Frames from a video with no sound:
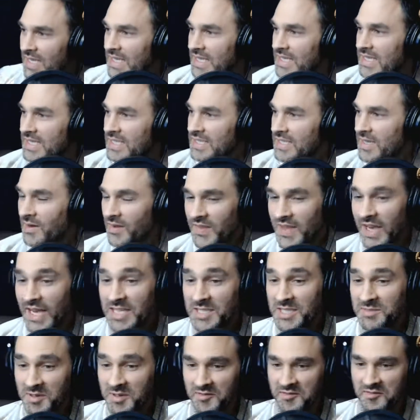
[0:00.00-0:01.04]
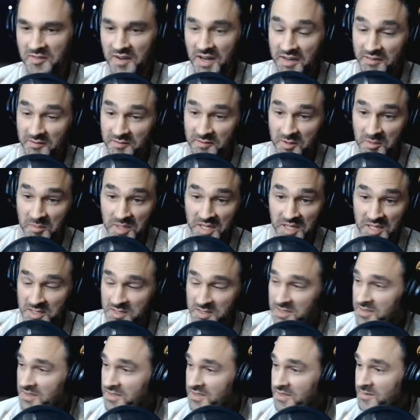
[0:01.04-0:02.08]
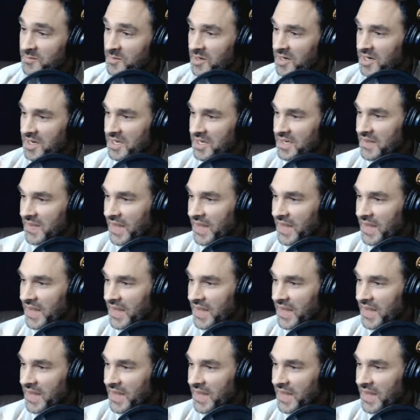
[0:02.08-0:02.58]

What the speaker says: So that's been fun for me. Working on